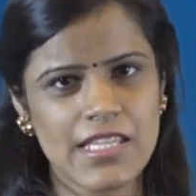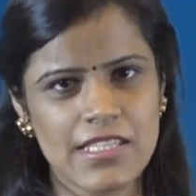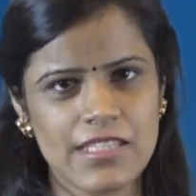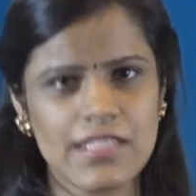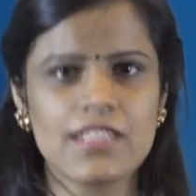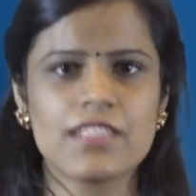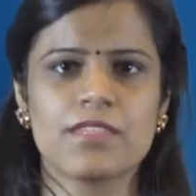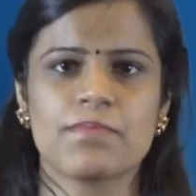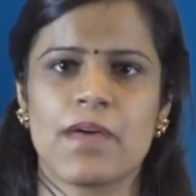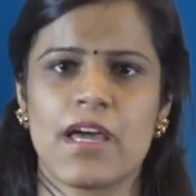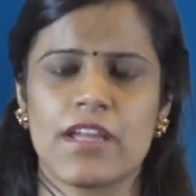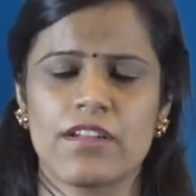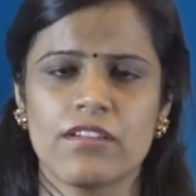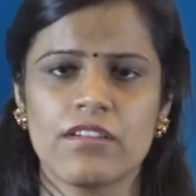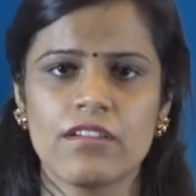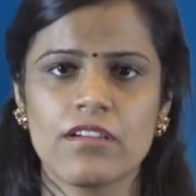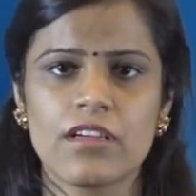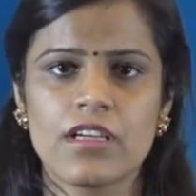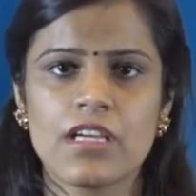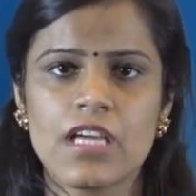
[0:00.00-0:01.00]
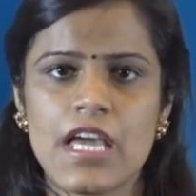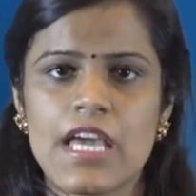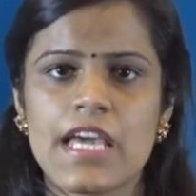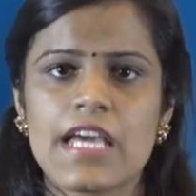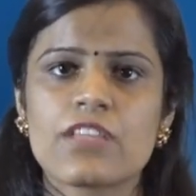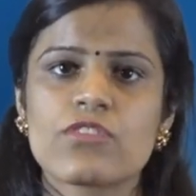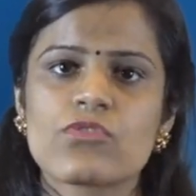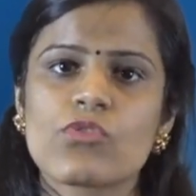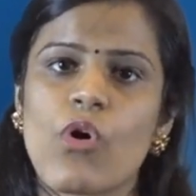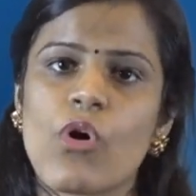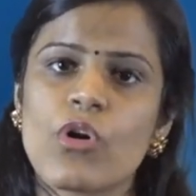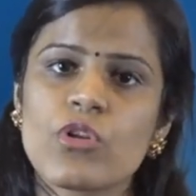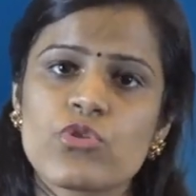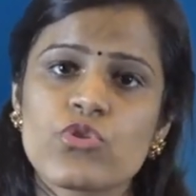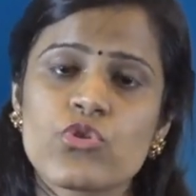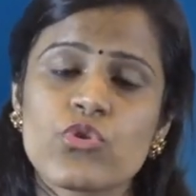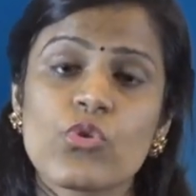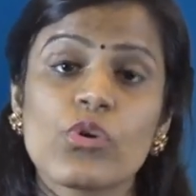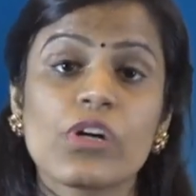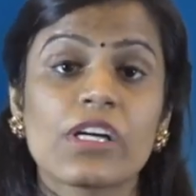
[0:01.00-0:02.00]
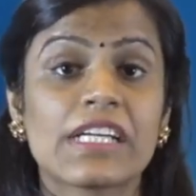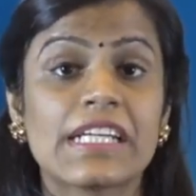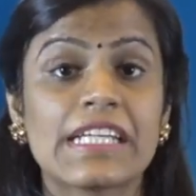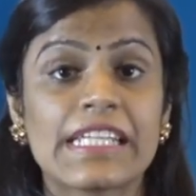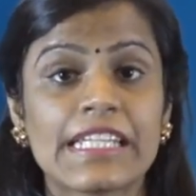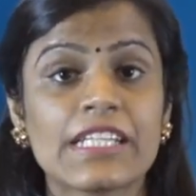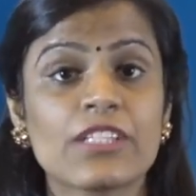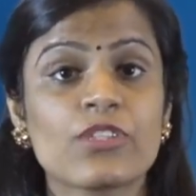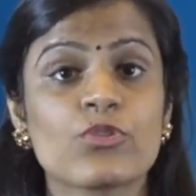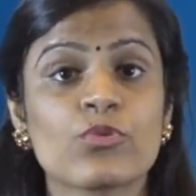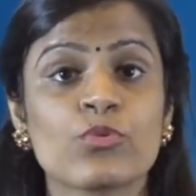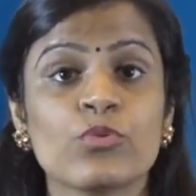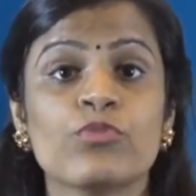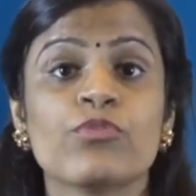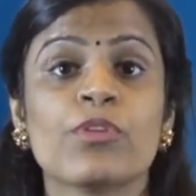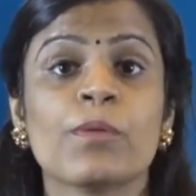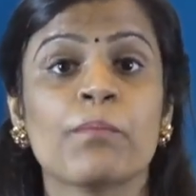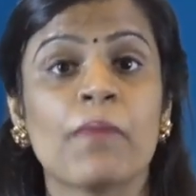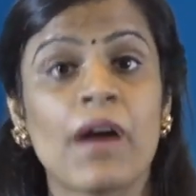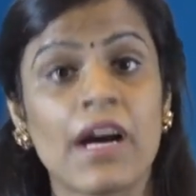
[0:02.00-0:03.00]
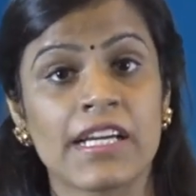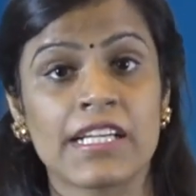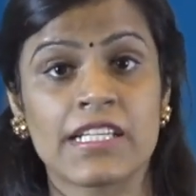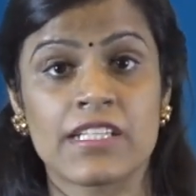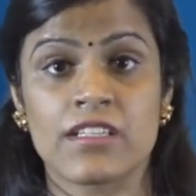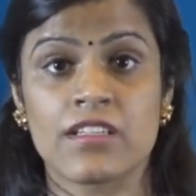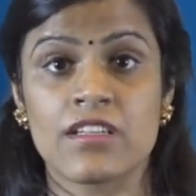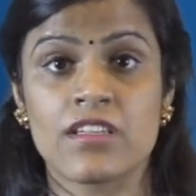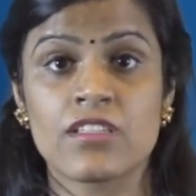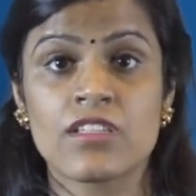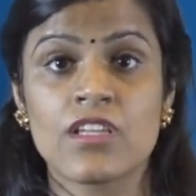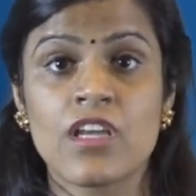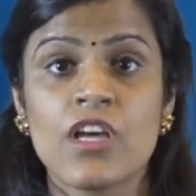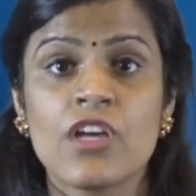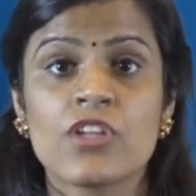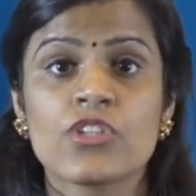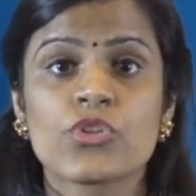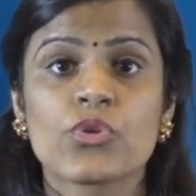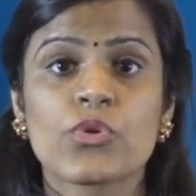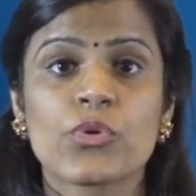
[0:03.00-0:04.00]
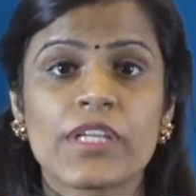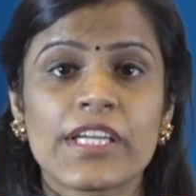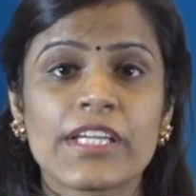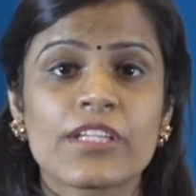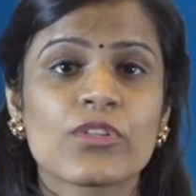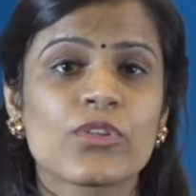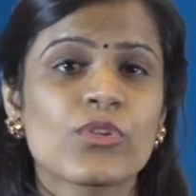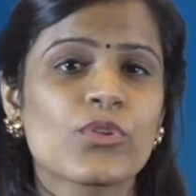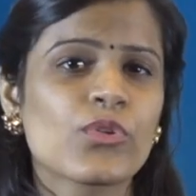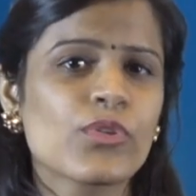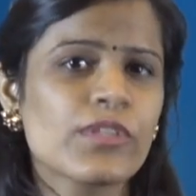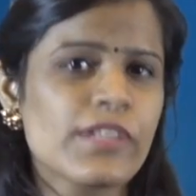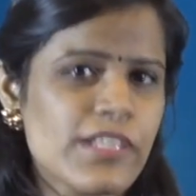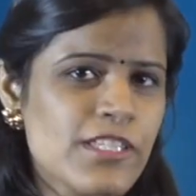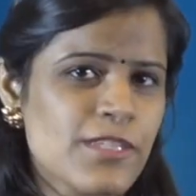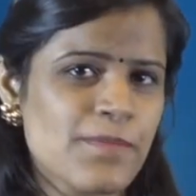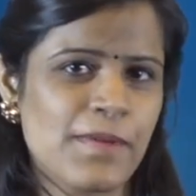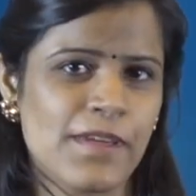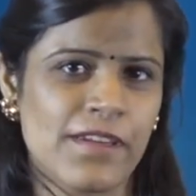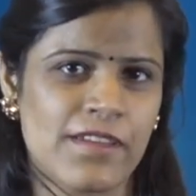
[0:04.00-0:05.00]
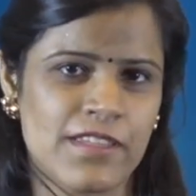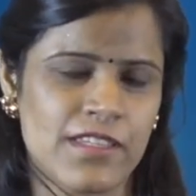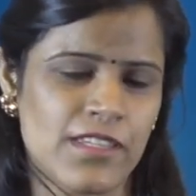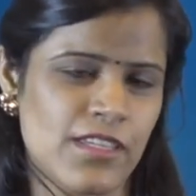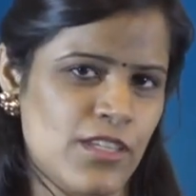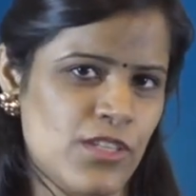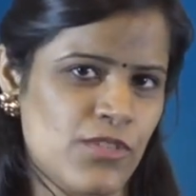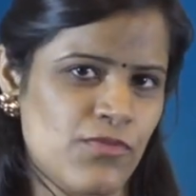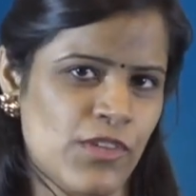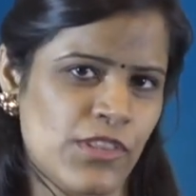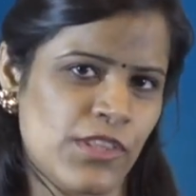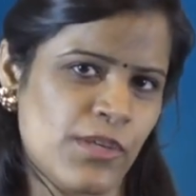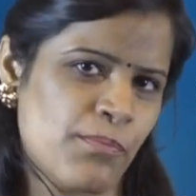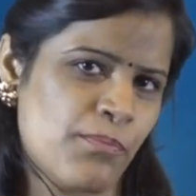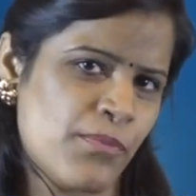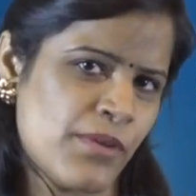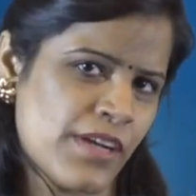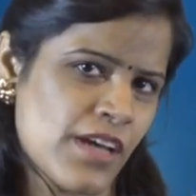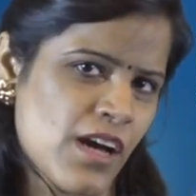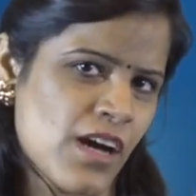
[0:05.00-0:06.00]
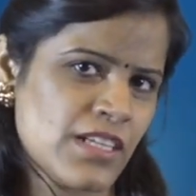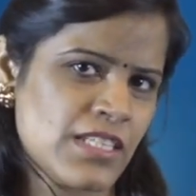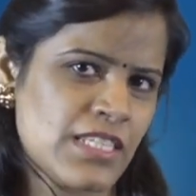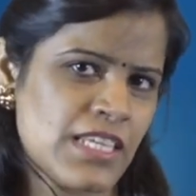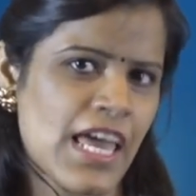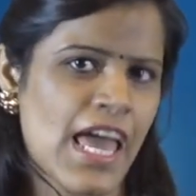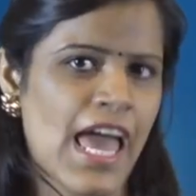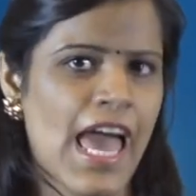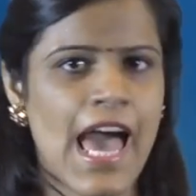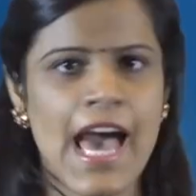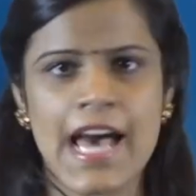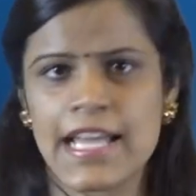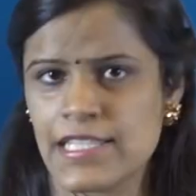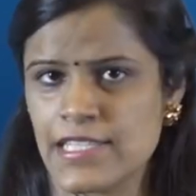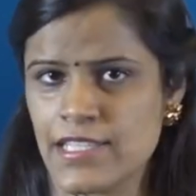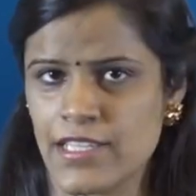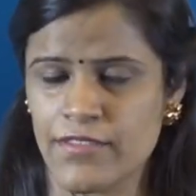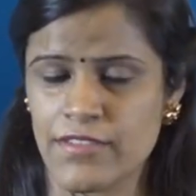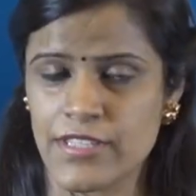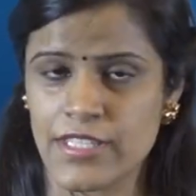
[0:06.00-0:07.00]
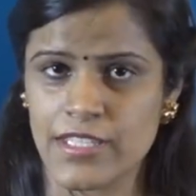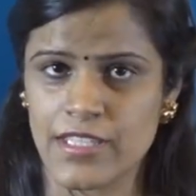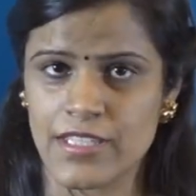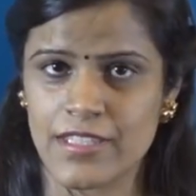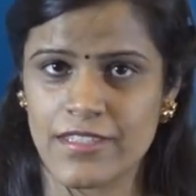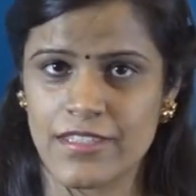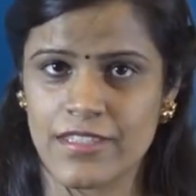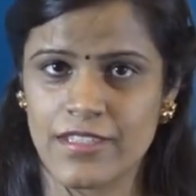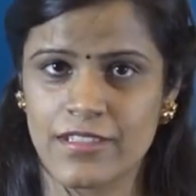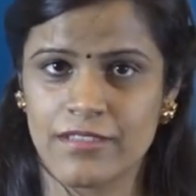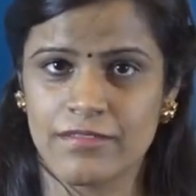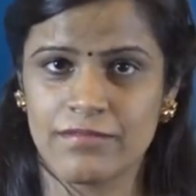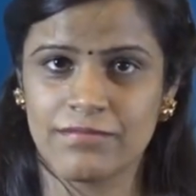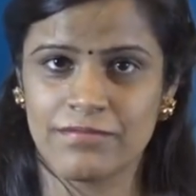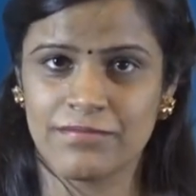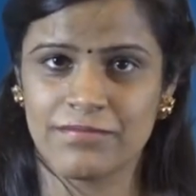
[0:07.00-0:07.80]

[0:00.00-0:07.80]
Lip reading: In this manner, it's also a great tool for marketers to create good experiences for their products and services.